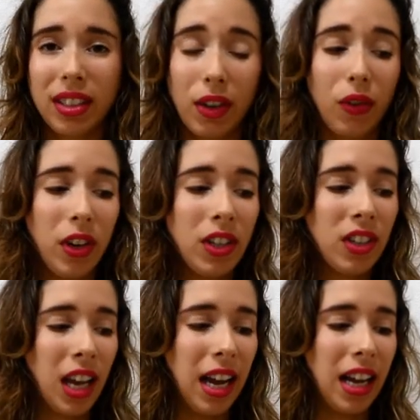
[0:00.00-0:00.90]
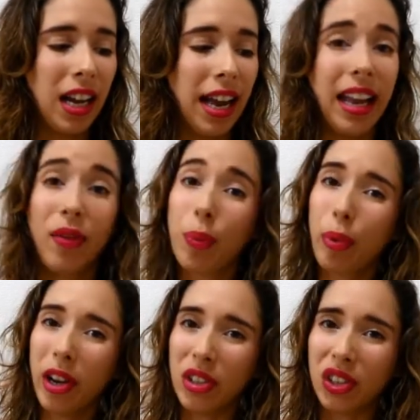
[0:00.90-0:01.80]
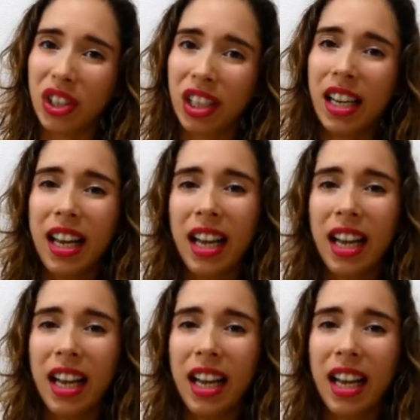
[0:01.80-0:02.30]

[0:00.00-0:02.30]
different and have a brunch.